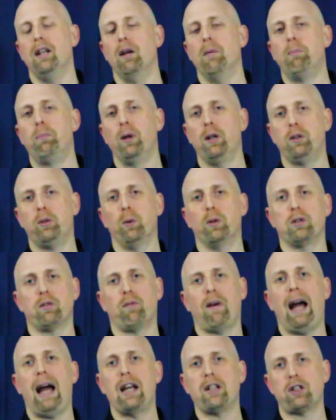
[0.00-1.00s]
put it towards a
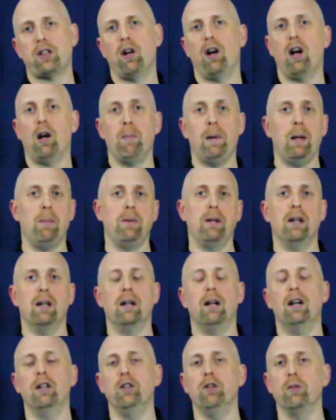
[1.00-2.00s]
rash guard, maybe
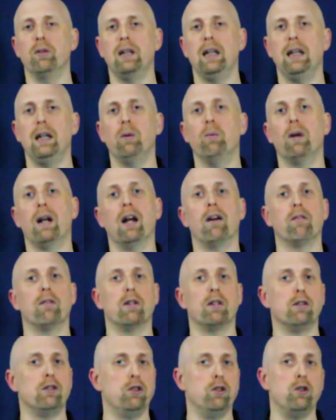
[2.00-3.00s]
a new gi,
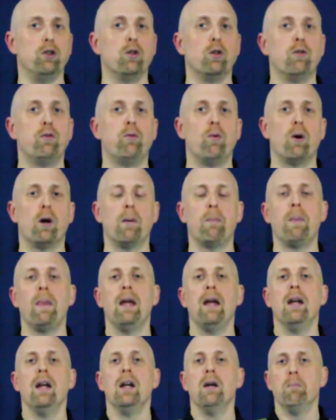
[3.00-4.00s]
whatever, a new uniform.
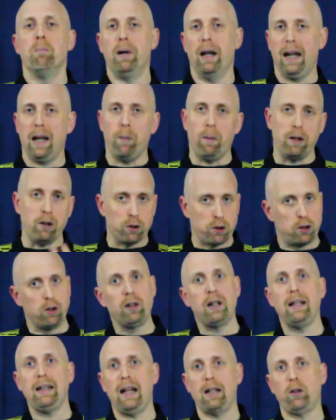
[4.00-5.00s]
But anyway, you'll still
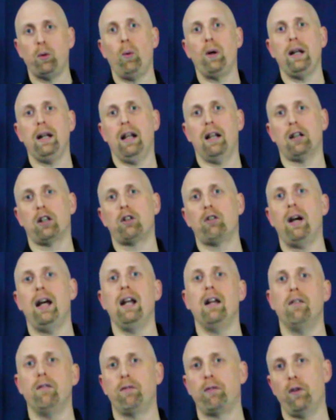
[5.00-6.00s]
get that $20
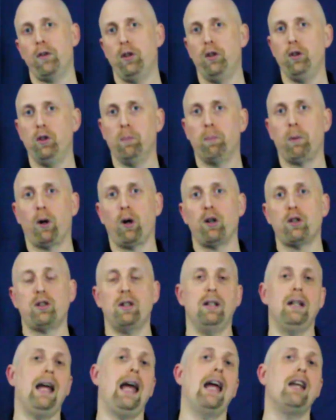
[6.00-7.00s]
credit for the new
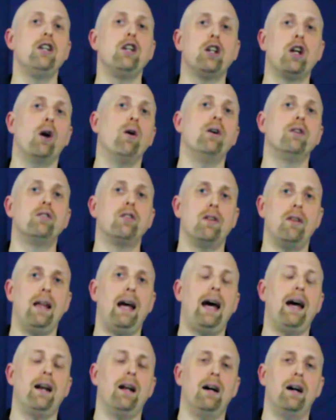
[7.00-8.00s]
person, and you go into
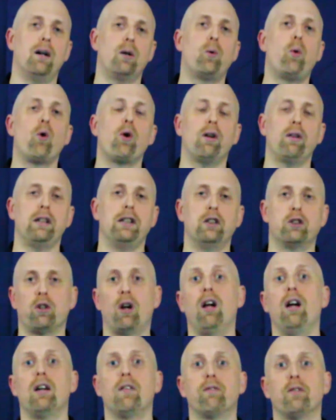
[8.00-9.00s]
that quarterly
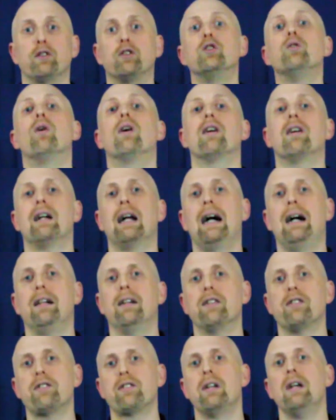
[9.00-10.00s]
drawing for
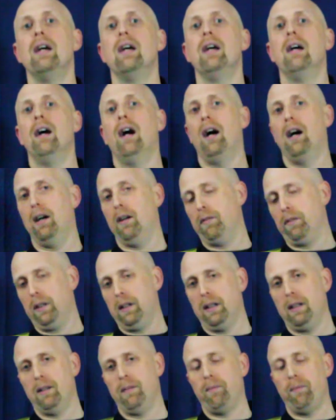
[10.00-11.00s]
$200
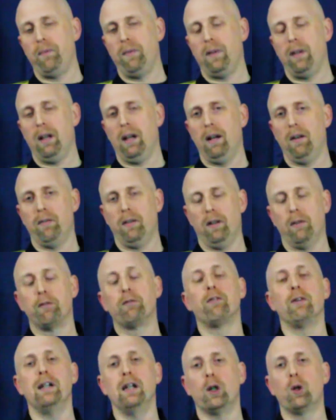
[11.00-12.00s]
of
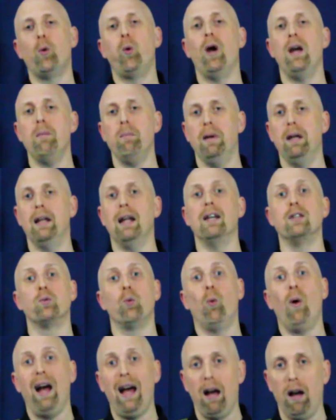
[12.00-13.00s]
free equipment as
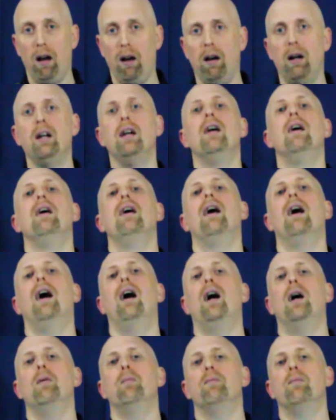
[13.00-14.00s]
well
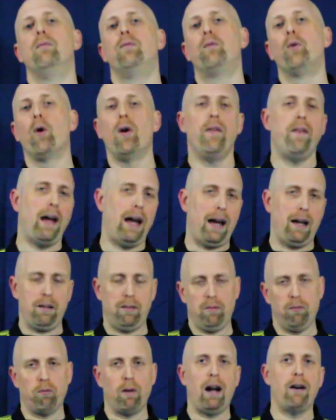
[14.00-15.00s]
for
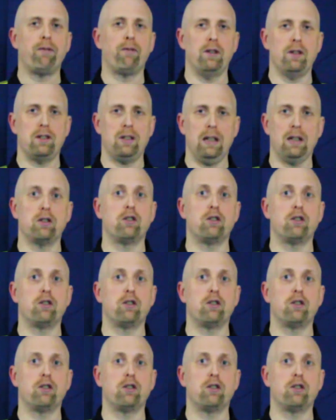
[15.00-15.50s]
that referencing.